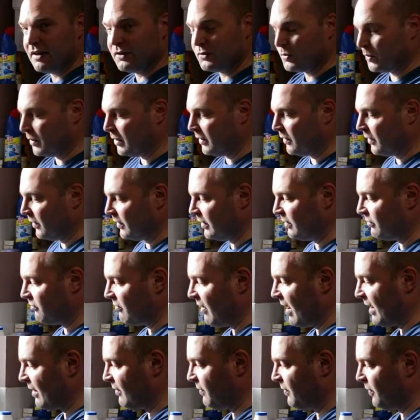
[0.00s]
That's what you've got this
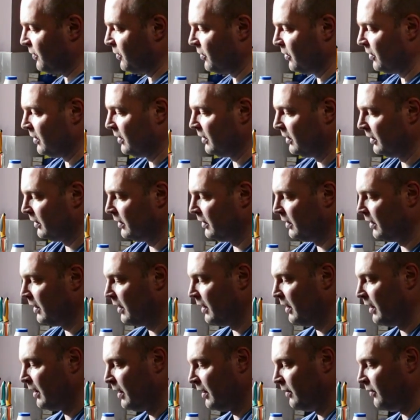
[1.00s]
rag for,
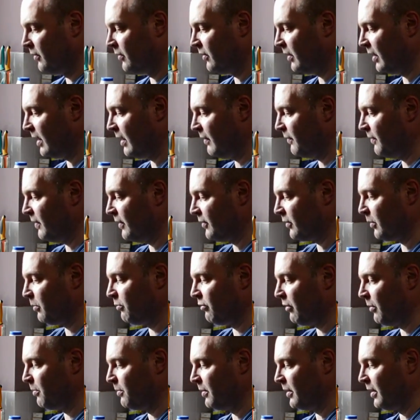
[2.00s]
just to give this a
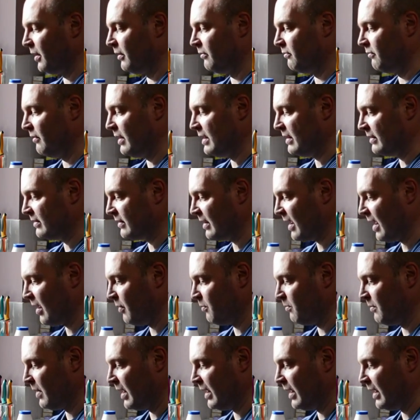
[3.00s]
proper rinse out.